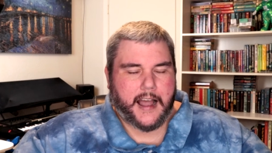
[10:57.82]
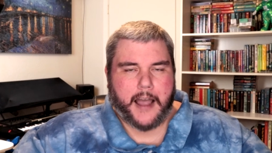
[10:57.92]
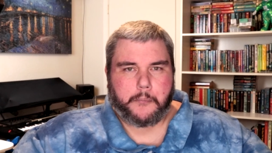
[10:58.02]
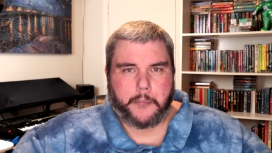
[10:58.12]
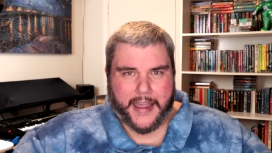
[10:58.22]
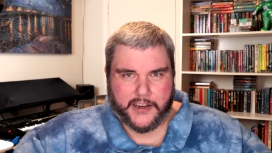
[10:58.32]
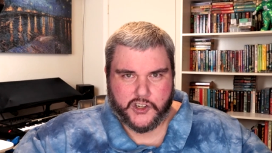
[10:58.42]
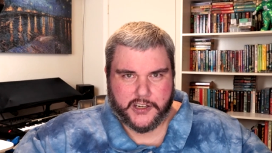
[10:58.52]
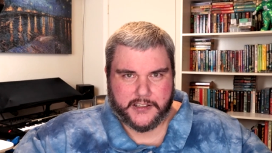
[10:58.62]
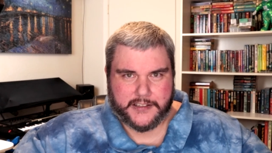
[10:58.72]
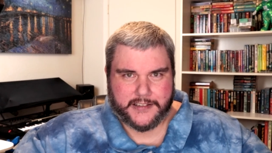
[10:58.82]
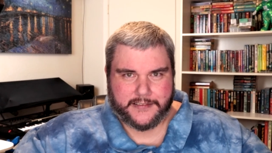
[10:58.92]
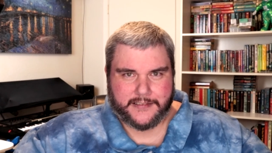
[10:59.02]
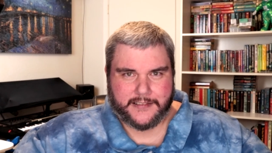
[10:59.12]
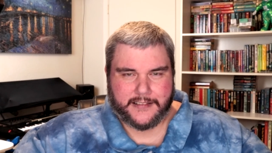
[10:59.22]
I'm patient
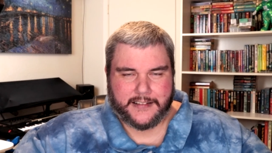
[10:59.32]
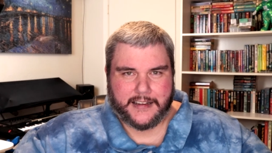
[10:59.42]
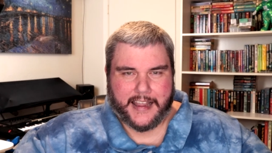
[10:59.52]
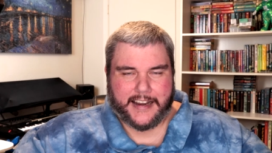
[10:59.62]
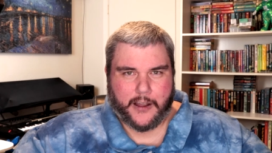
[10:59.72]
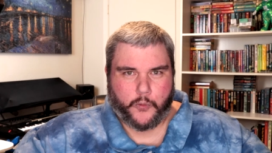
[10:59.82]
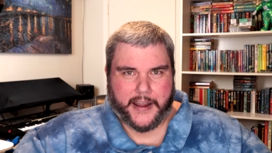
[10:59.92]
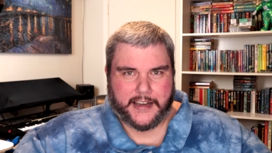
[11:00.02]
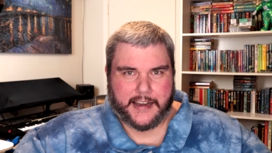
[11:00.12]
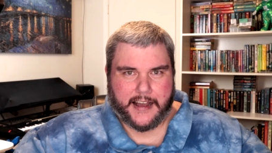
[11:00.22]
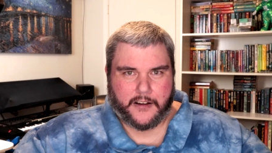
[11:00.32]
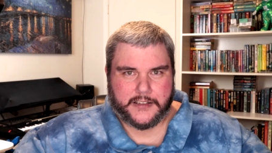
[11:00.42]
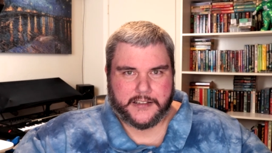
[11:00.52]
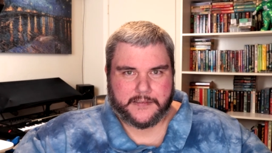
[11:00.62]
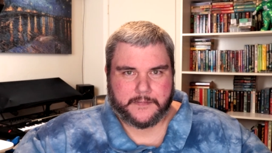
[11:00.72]
and I wait it out.